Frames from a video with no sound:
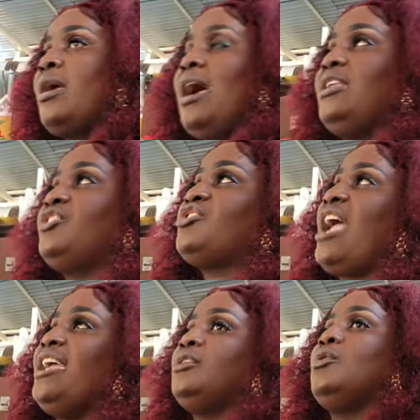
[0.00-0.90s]
A the
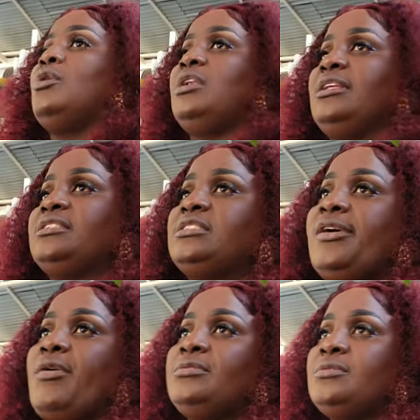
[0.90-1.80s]
shine gold is.
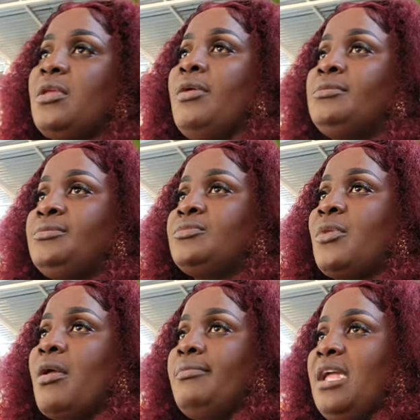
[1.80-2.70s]

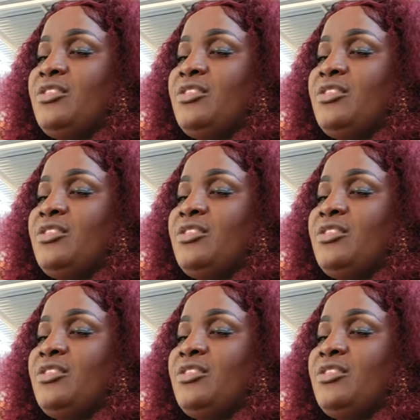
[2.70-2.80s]
I